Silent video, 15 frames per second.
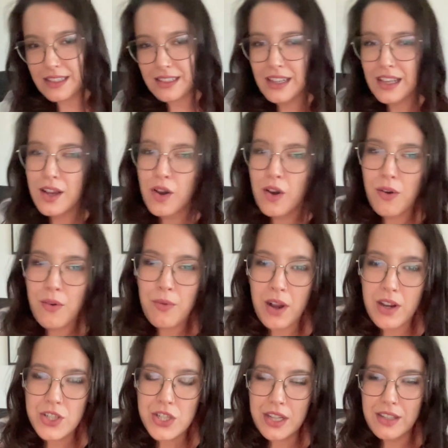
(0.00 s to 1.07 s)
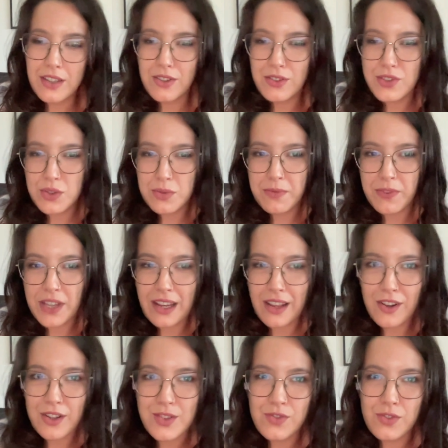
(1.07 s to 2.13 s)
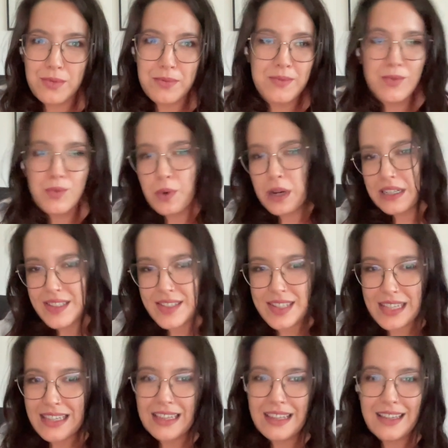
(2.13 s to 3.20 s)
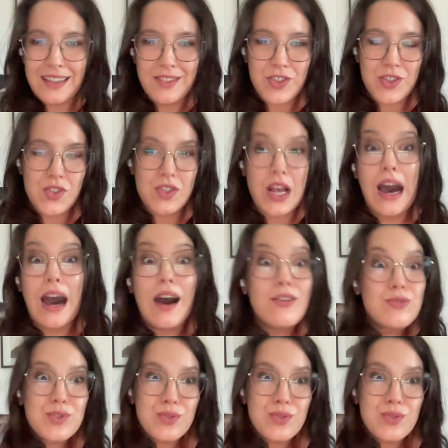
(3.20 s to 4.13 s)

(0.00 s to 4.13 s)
and watching YouTube videos from YC, just how